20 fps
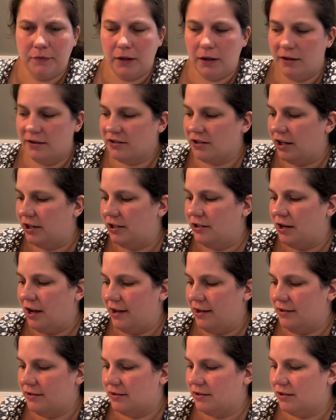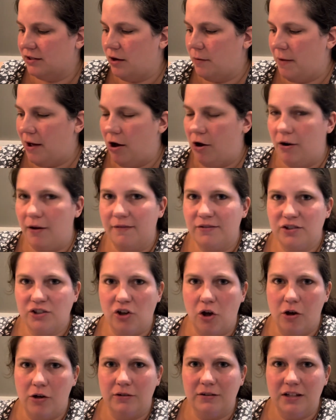It's got a nice amount of
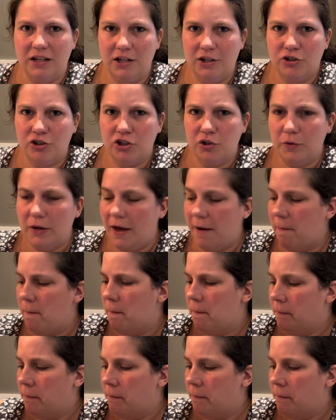salt and heat to it.